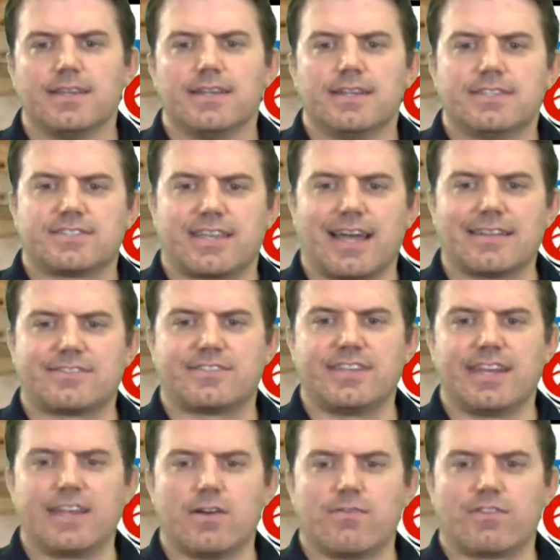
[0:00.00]
Scott
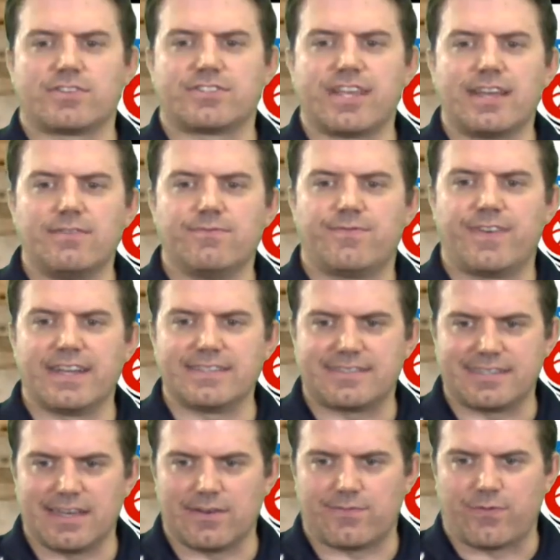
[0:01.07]
City over St.
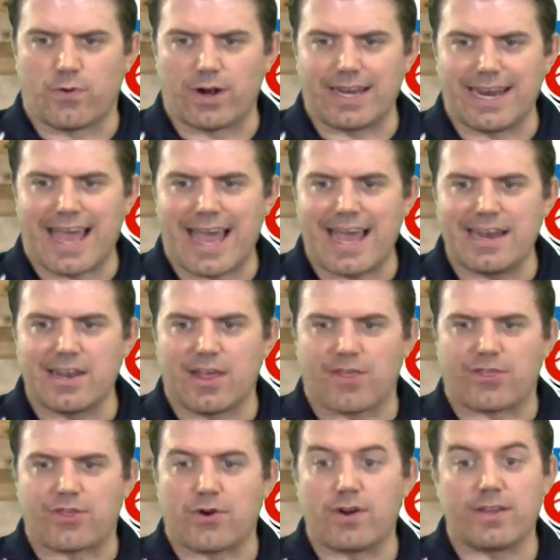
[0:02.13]
Vincent,
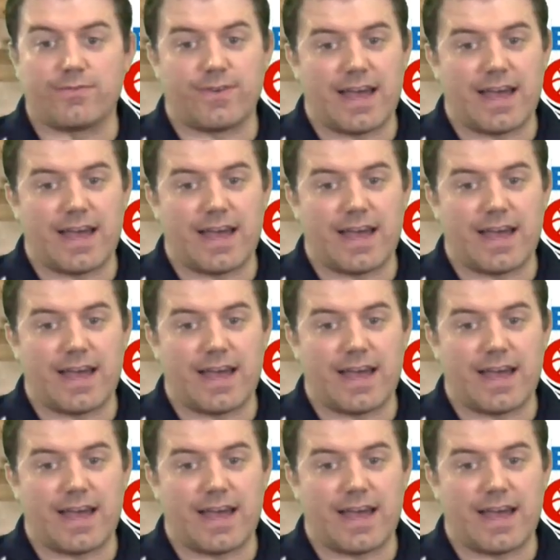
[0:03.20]
49-35.